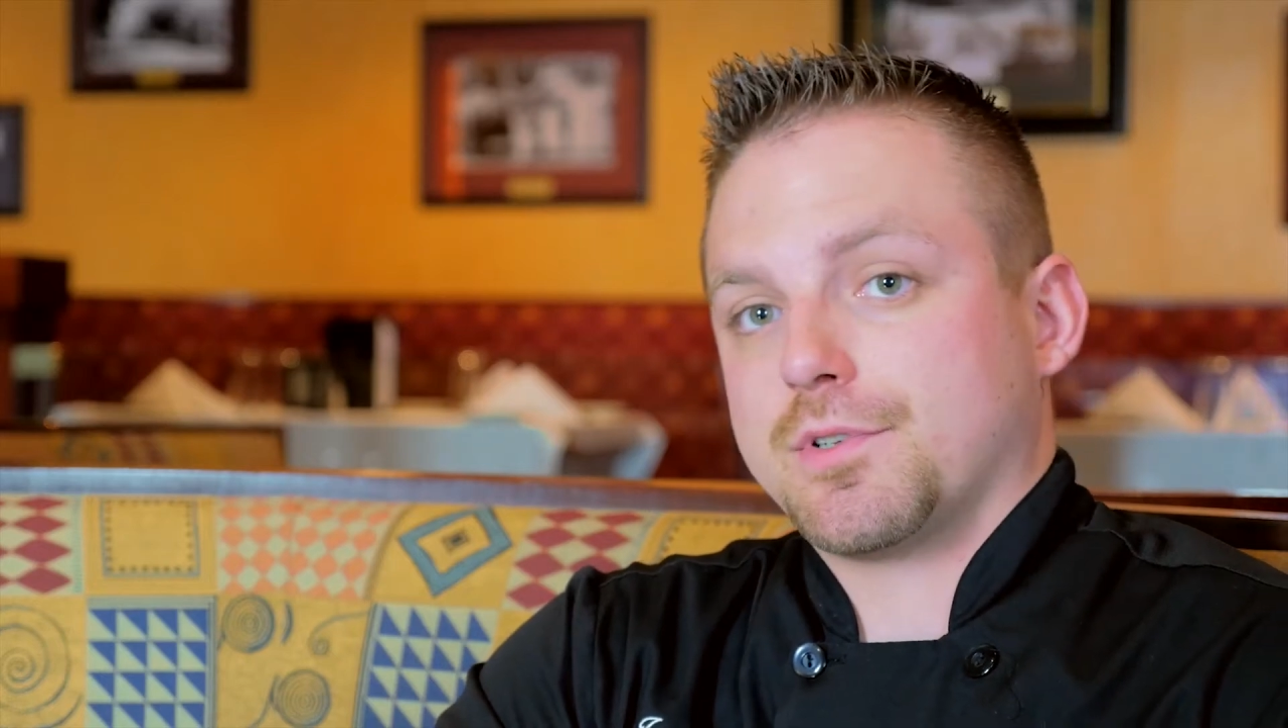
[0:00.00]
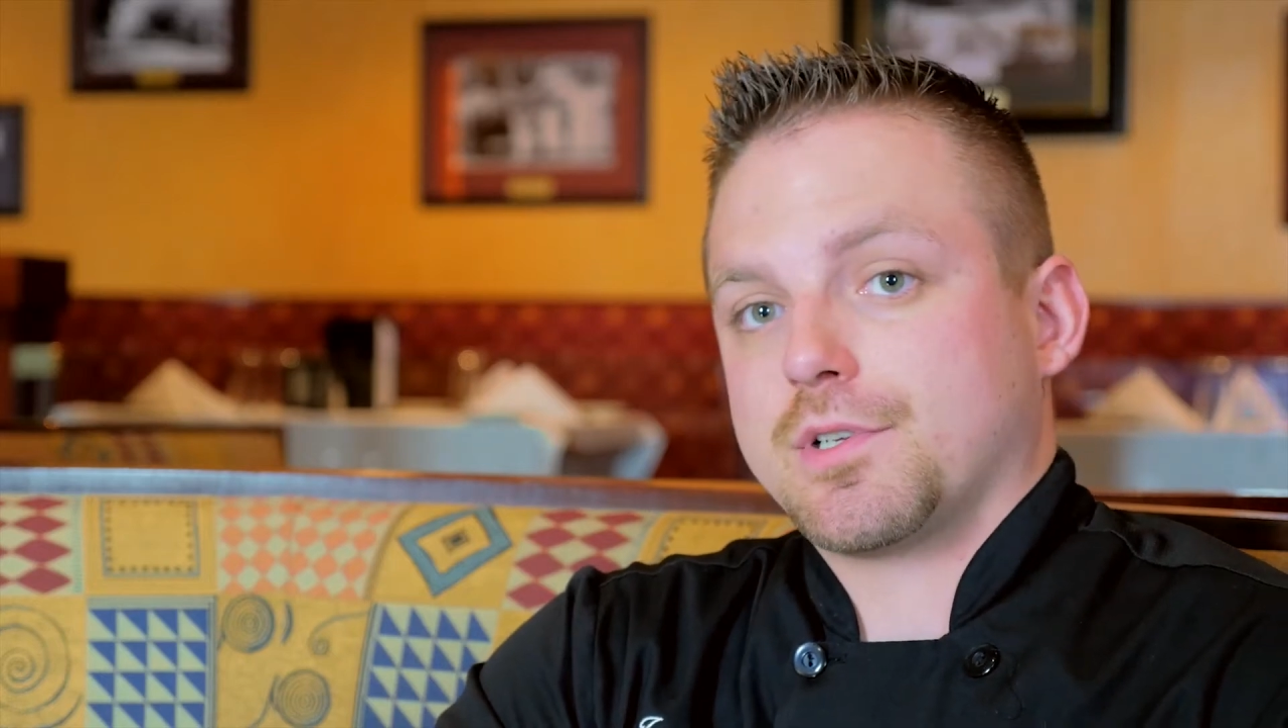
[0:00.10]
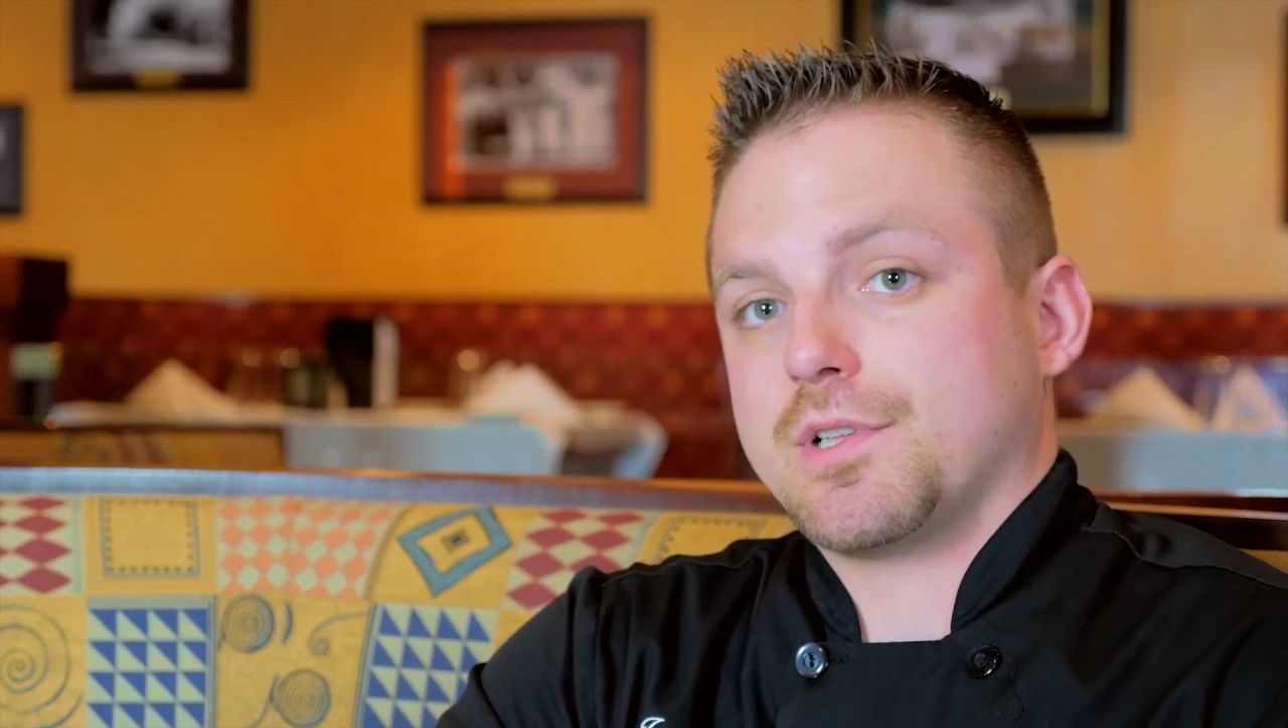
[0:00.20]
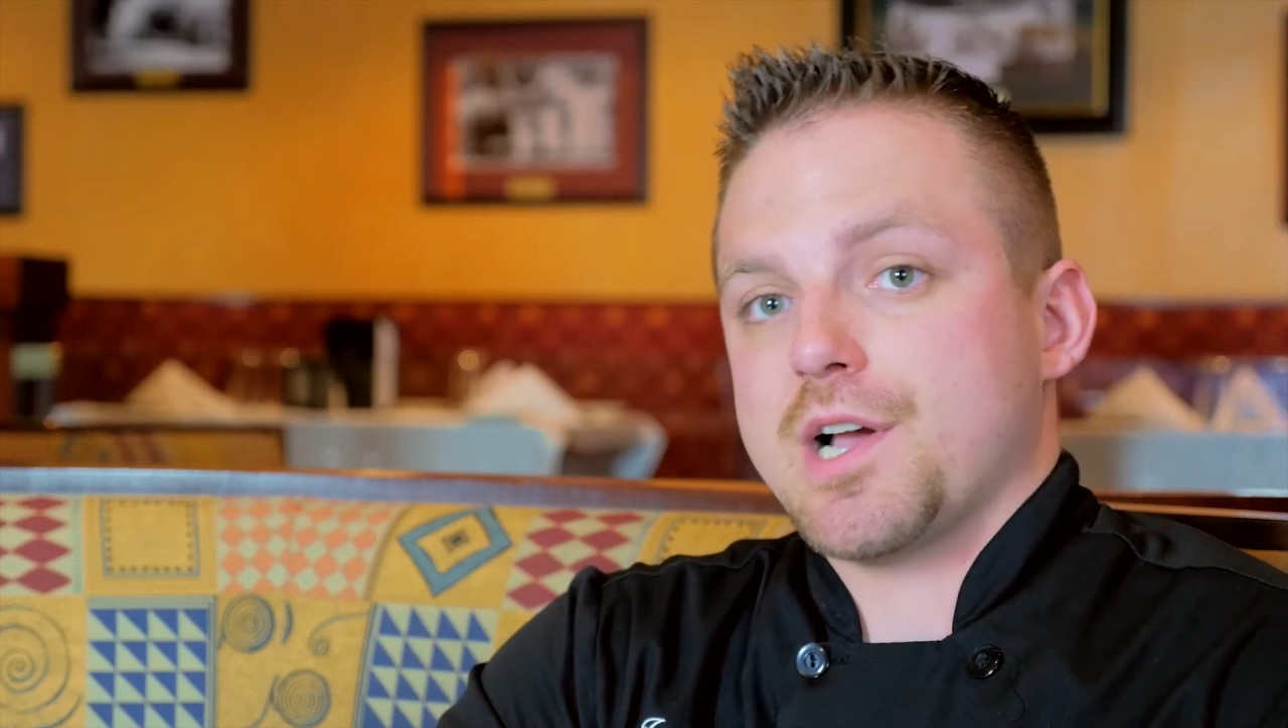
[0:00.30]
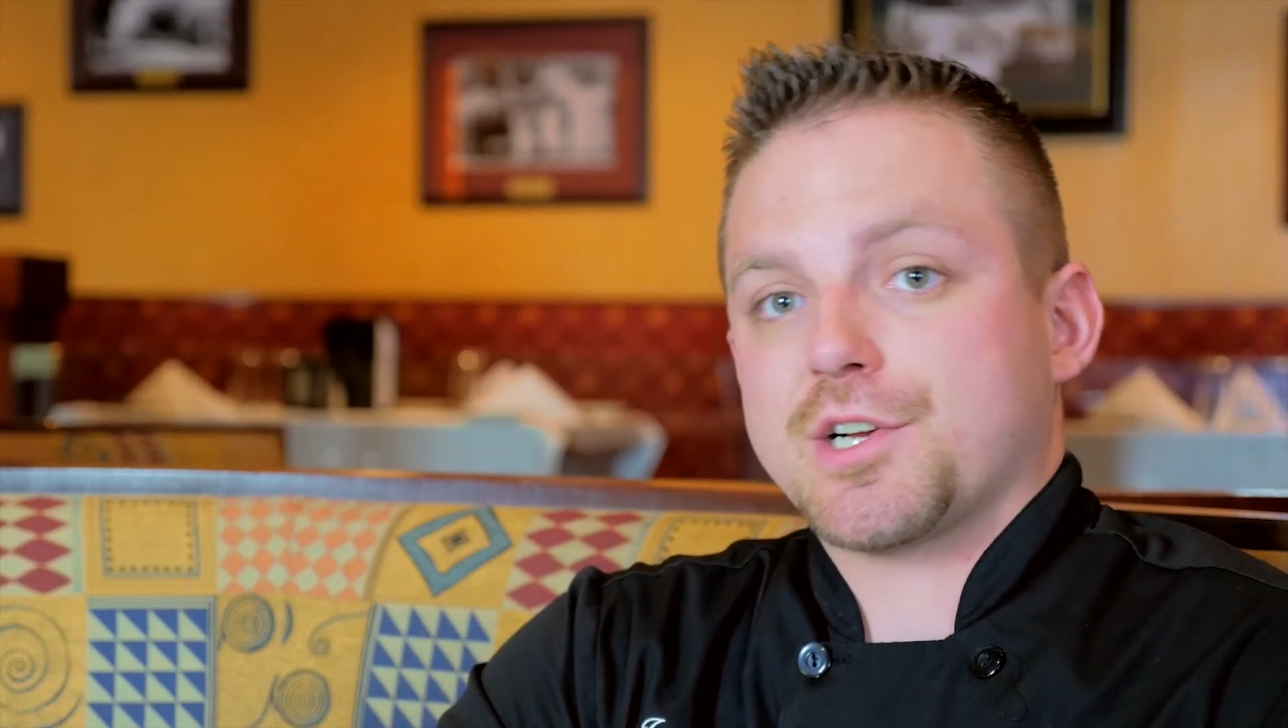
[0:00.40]

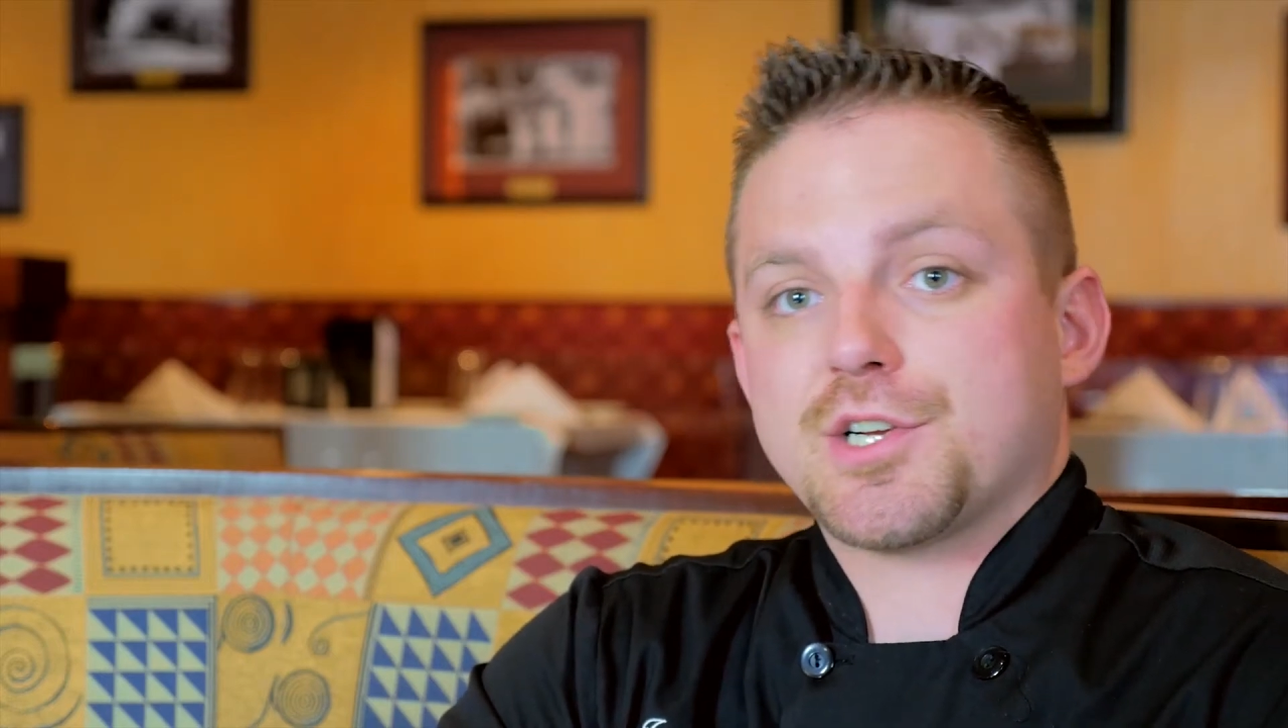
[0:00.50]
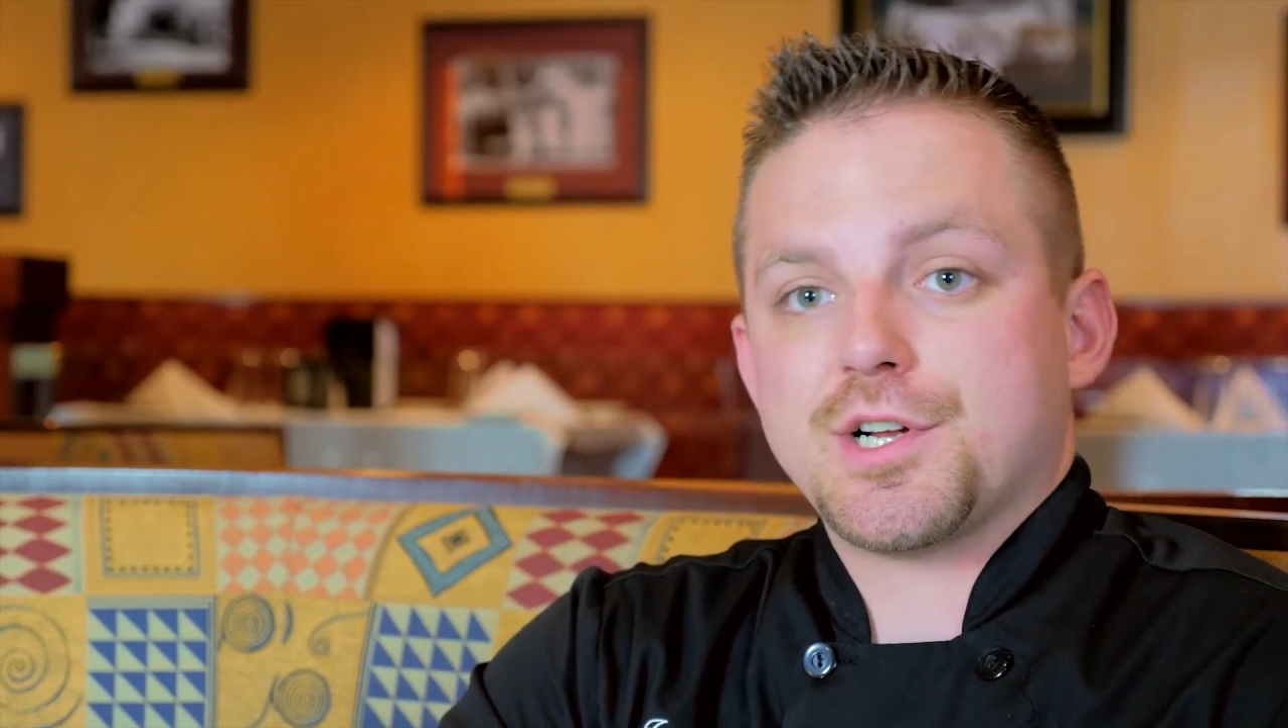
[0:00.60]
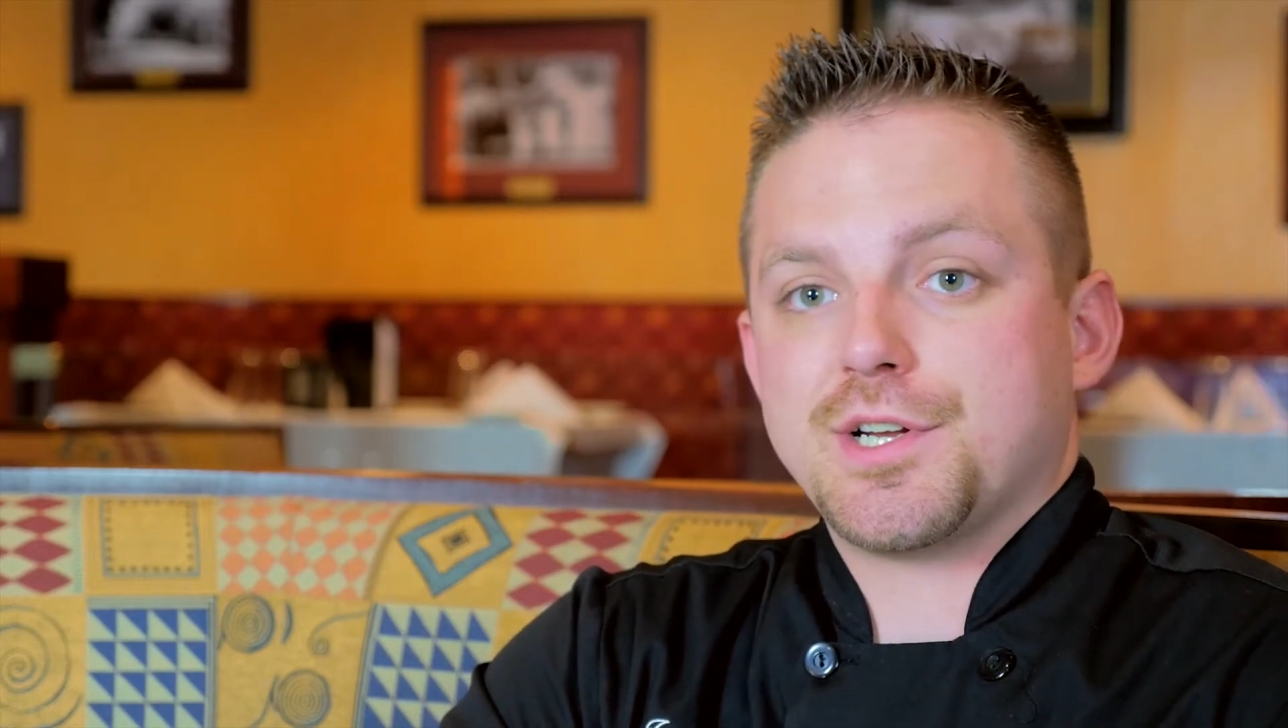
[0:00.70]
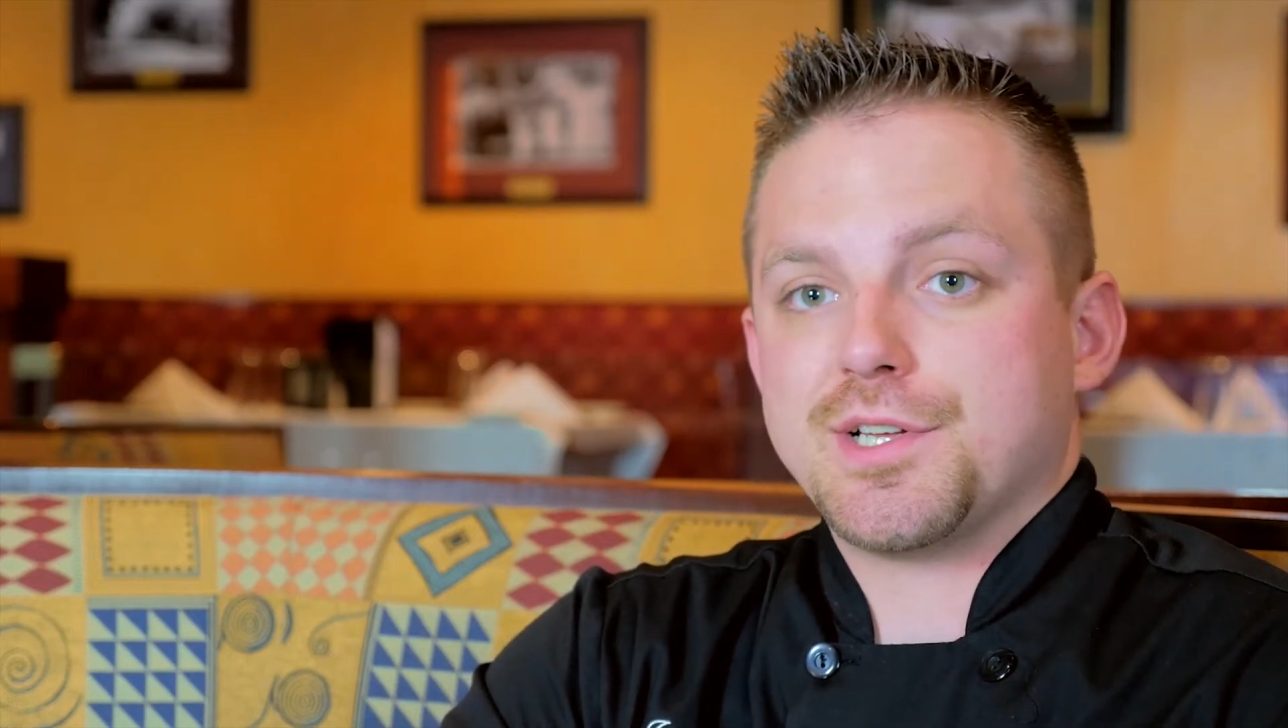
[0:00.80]
selection